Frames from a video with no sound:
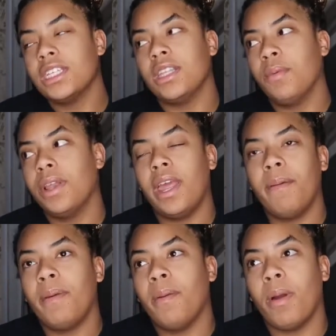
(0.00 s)
So one day,
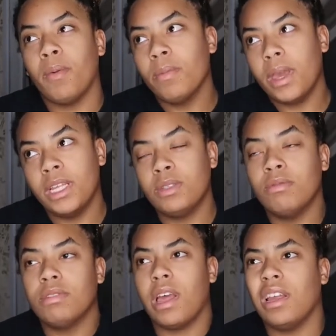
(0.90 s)
me and my roommates, we
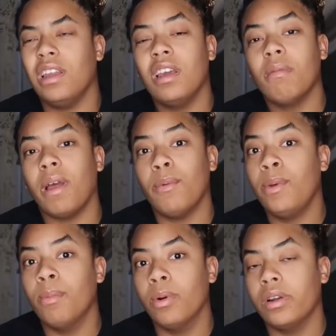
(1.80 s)
was like, damn, like,
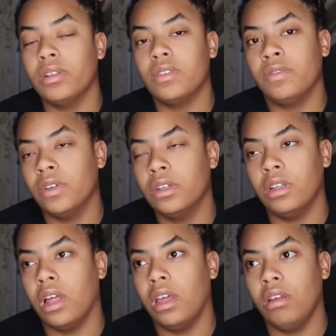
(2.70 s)
we bored as
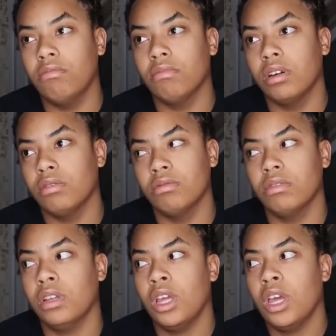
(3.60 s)
fuck. Like, bro,
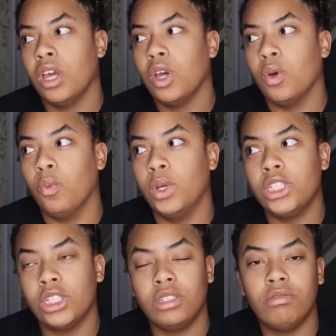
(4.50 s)
we
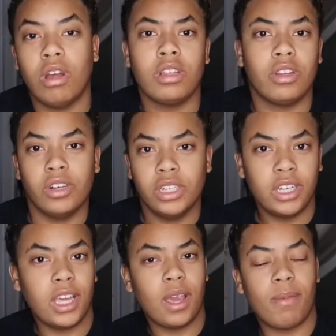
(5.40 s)
should, you know, throw a
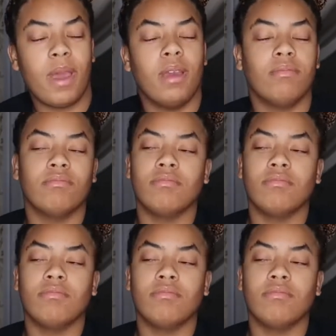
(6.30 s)
little kickback.